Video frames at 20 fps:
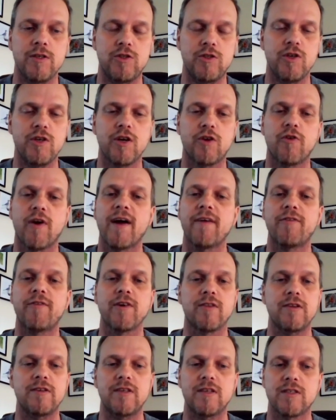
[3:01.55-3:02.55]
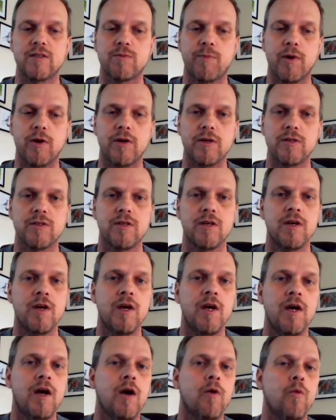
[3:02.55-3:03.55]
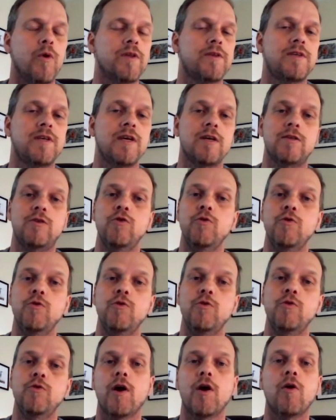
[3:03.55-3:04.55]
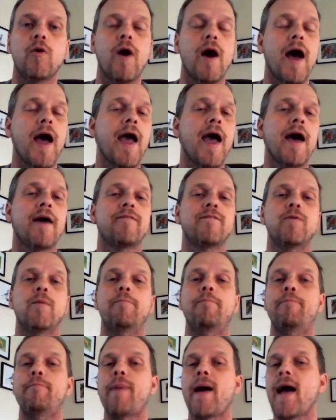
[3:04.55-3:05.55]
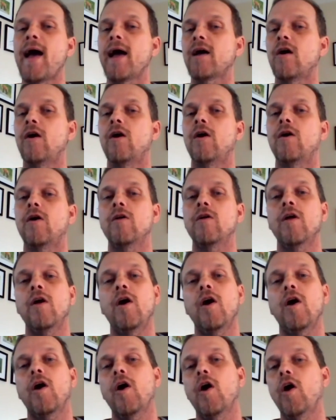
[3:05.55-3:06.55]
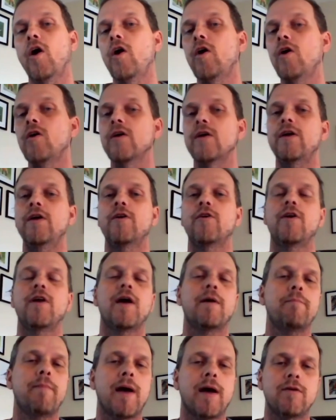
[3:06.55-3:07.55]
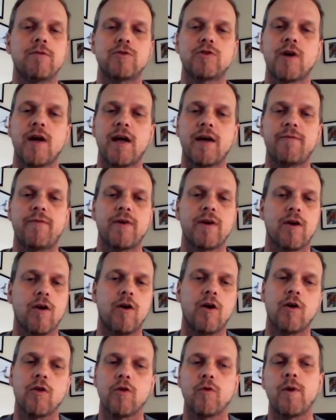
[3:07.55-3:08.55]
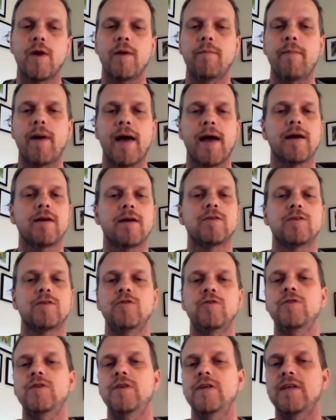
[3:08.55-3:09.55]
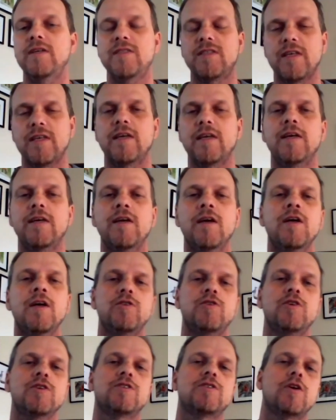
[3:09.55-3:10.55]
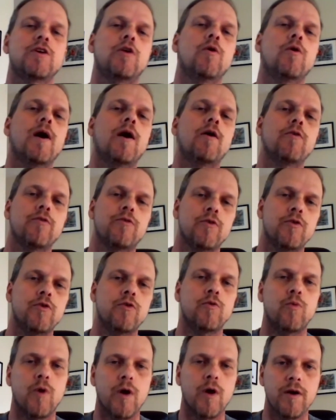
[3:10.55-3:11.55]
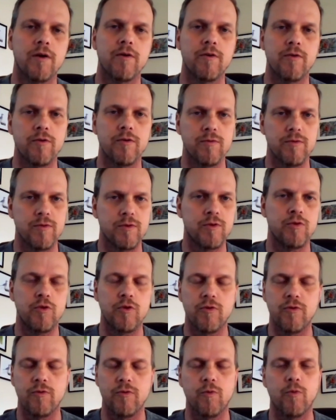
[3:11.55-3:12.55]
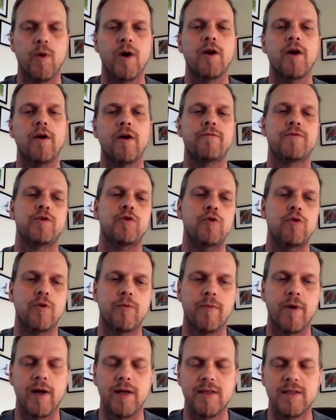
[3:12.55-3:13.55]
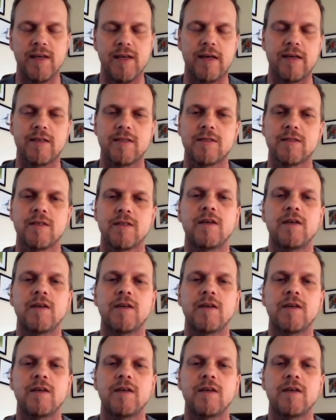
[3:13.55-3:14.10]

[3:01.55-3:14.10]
geographically dispersed. With TIC 2.0, I have to backhaul all internet-bound traffic all the way back to DC just to go out through one of two of my TICs.